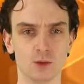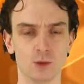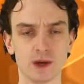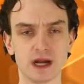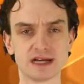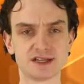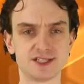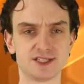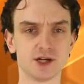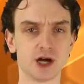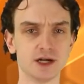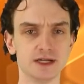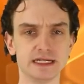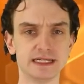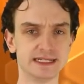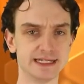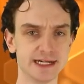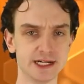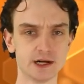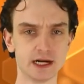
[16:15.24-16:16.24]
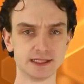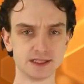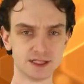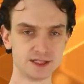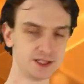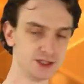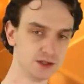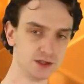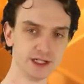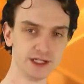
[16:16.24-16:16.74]
When I started here at the
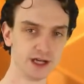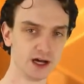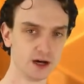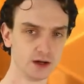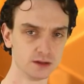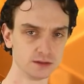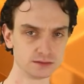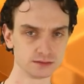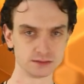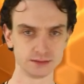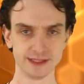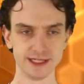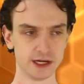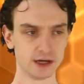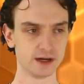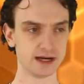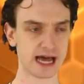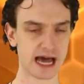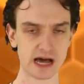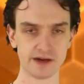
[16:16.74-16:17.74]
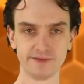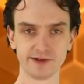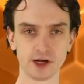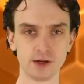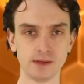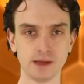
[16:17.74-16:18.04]
studio a year and a half ago,